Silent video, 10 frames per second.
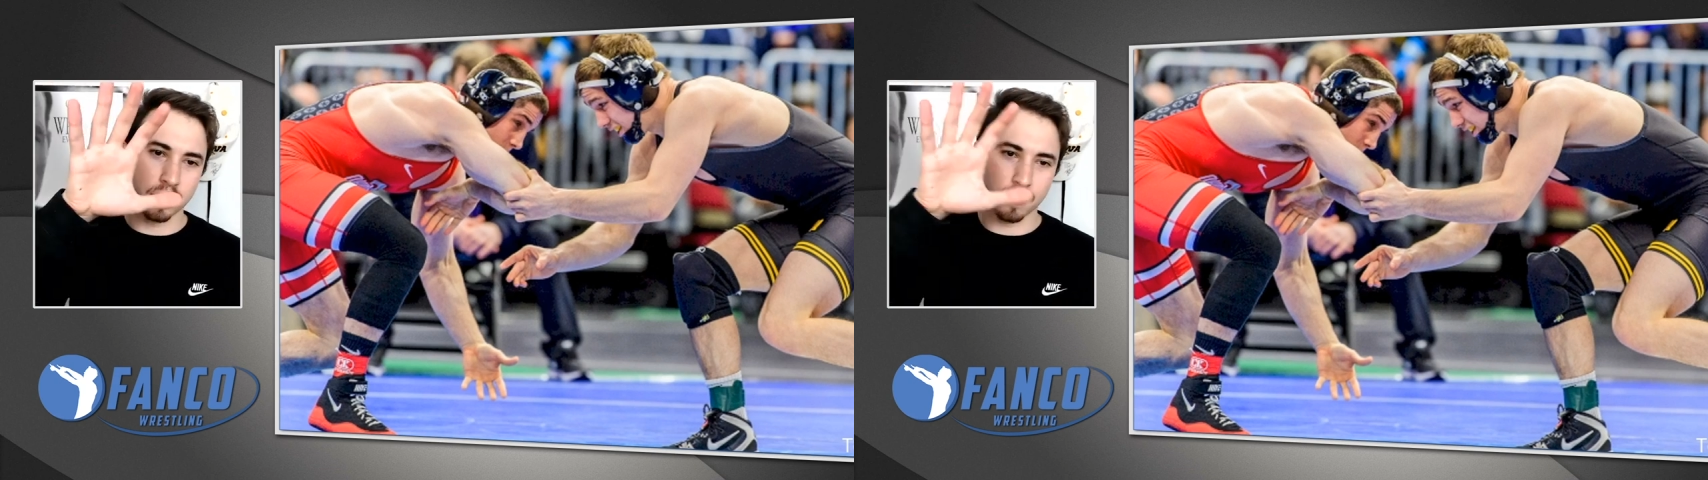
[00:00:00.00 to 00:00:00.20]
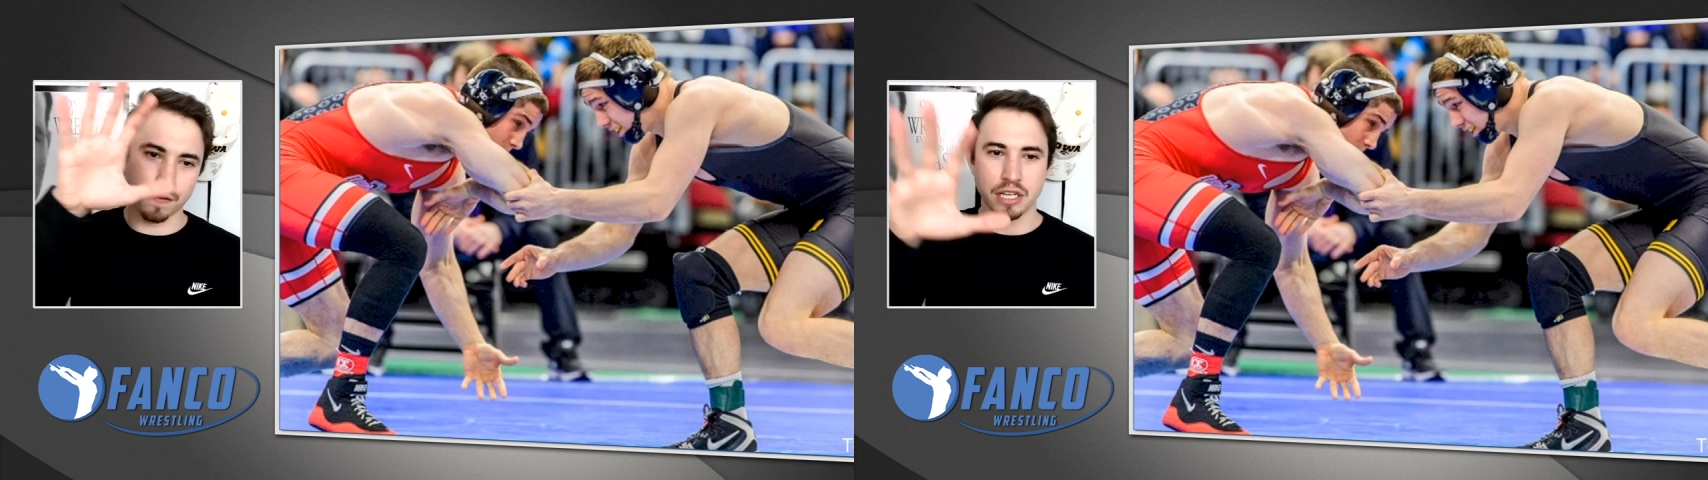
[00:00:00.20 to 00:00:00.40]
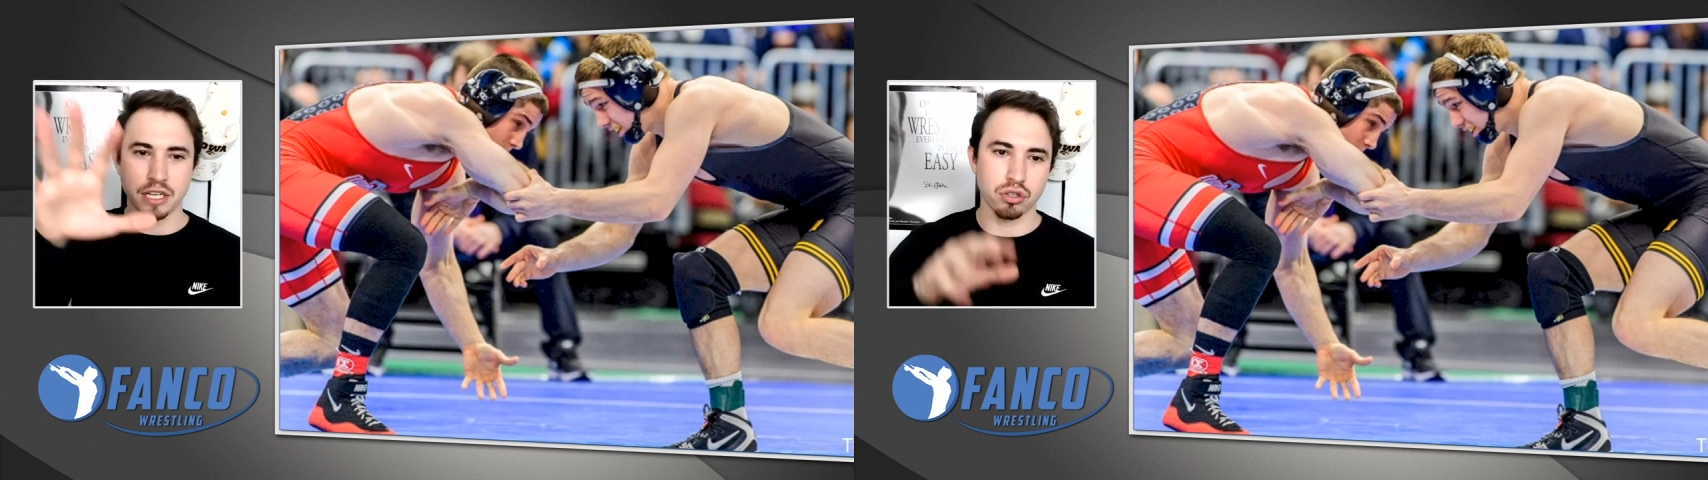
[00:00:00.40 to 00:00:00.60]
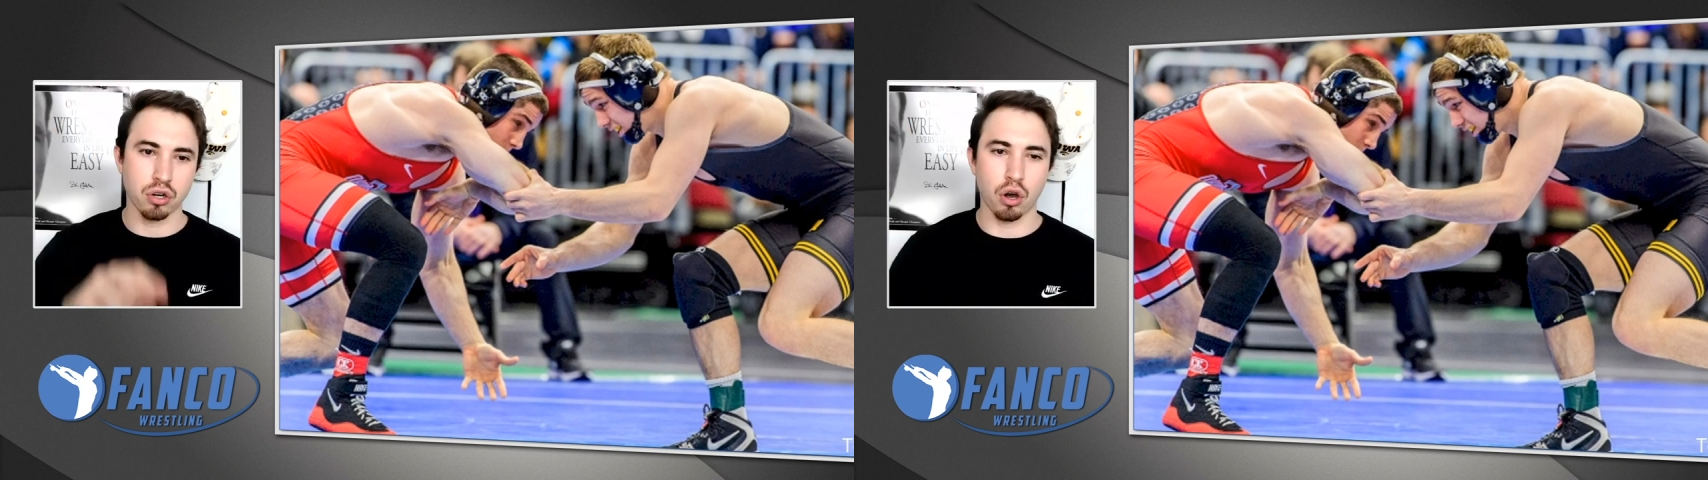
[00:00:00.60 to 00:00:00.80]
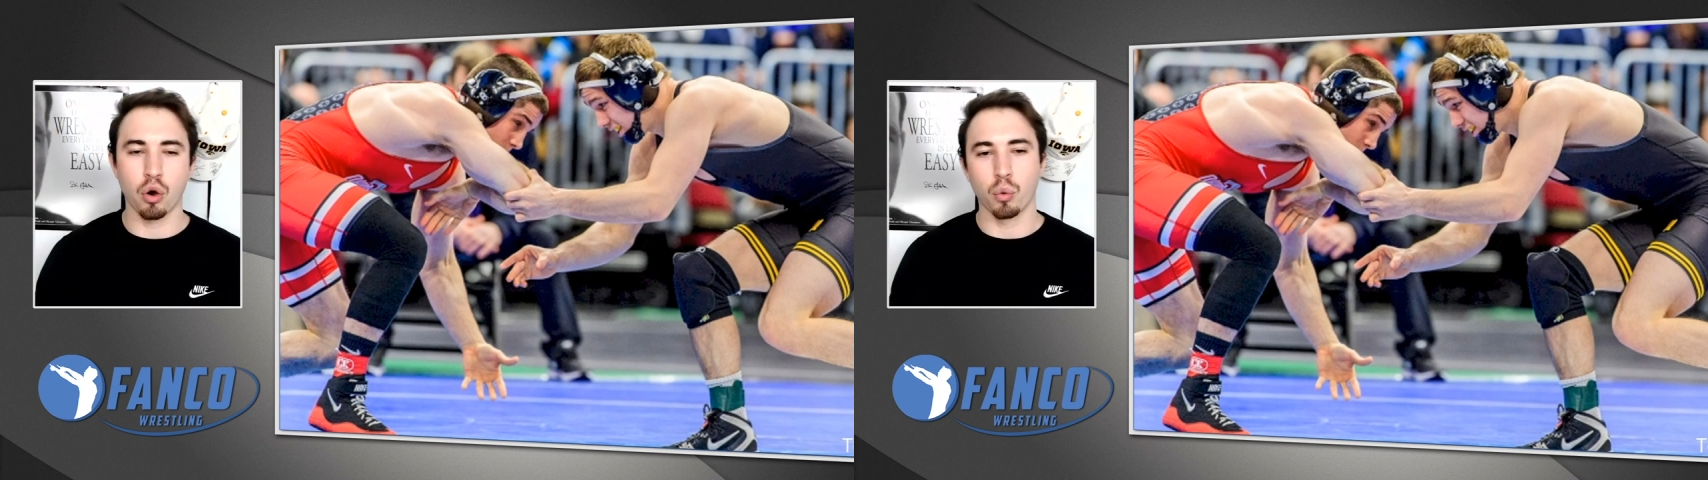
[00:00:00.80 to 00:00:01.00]
to the face
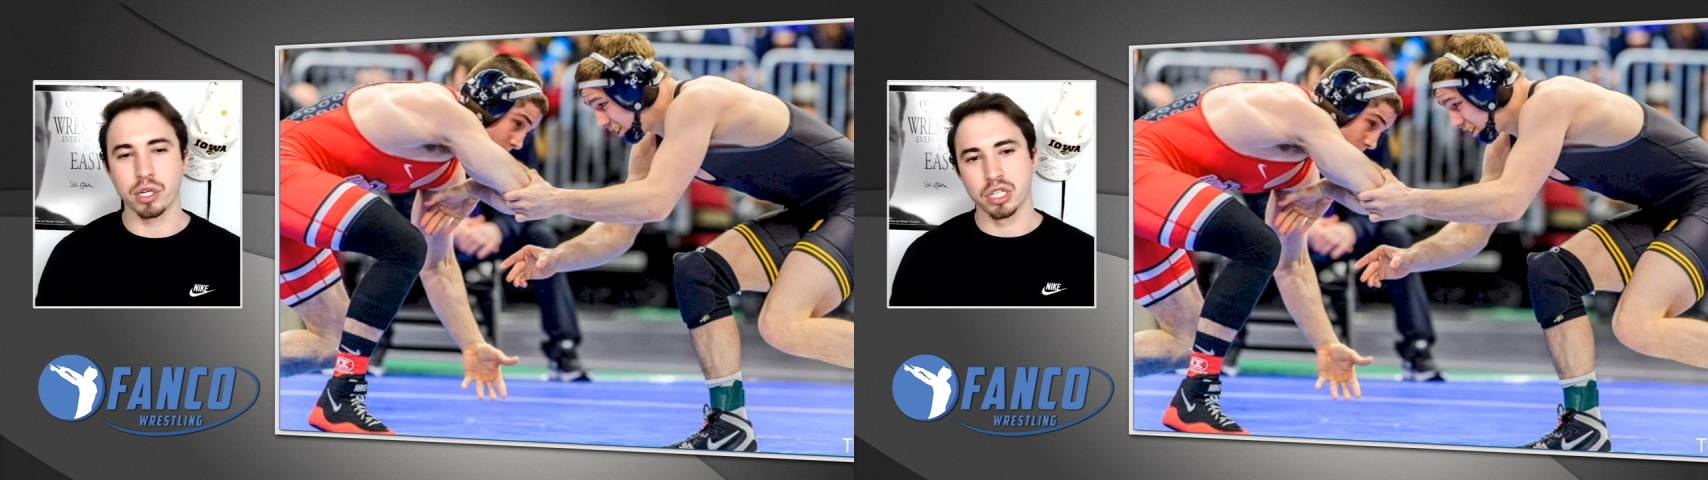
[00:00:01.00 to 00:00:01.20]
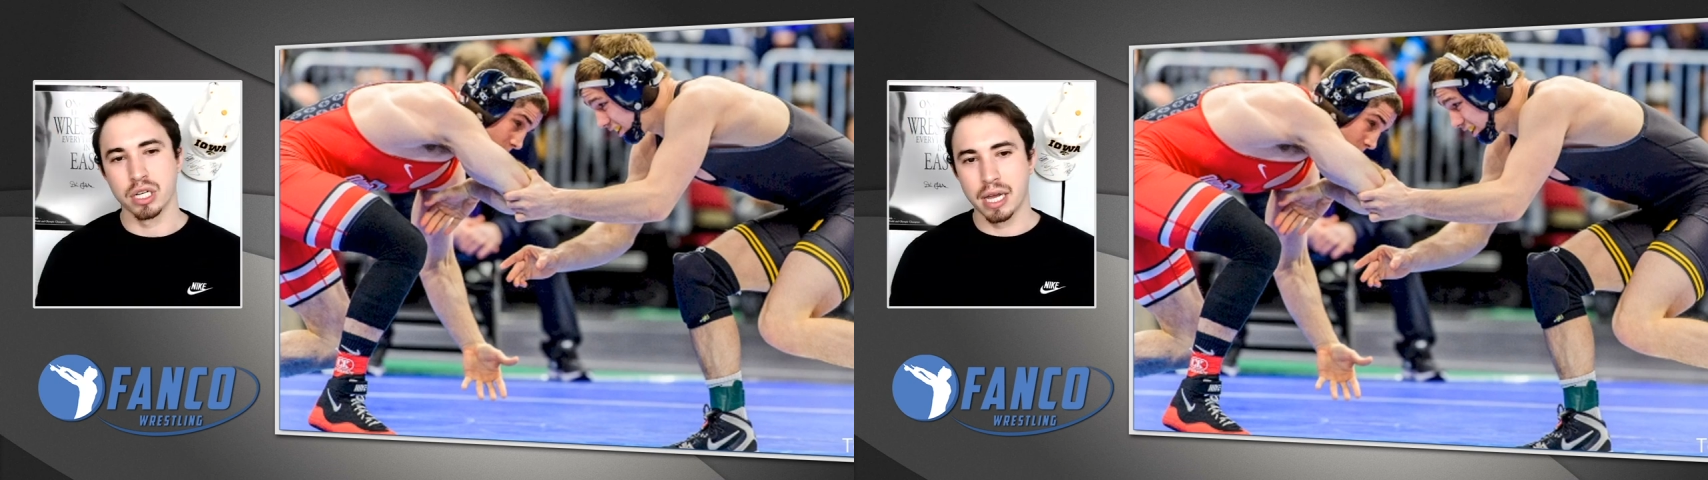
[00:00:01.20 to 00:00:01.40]
call, which